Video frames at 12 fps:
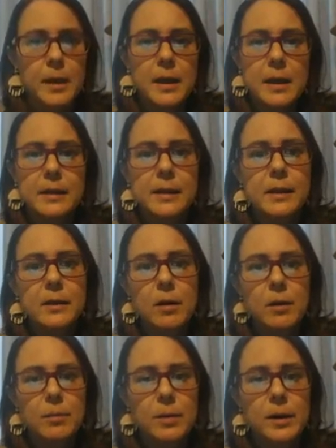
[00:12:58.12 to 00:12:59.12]
And here
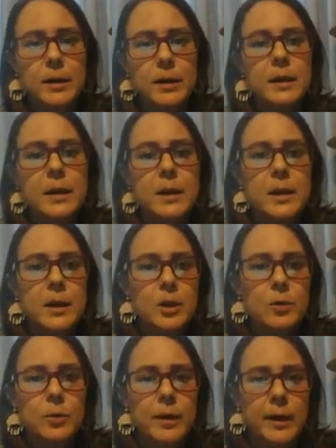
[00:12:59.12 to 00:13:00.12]
already
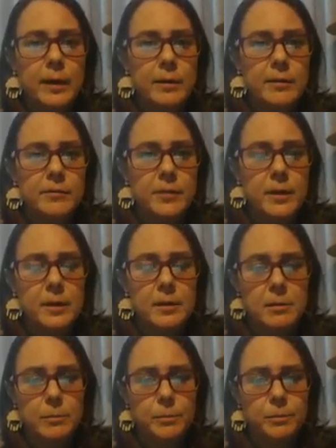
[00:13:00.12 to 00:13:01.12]
you have
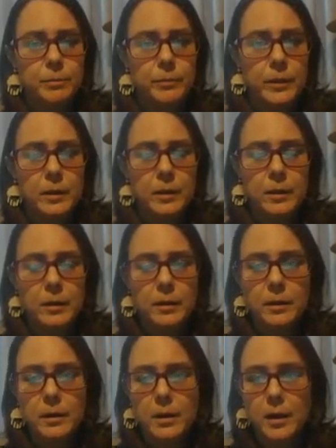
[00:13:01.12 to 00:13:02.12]
a
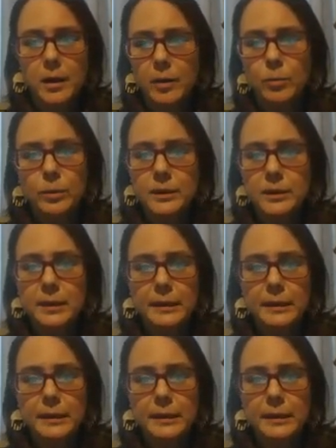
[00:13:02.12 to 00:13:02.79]
really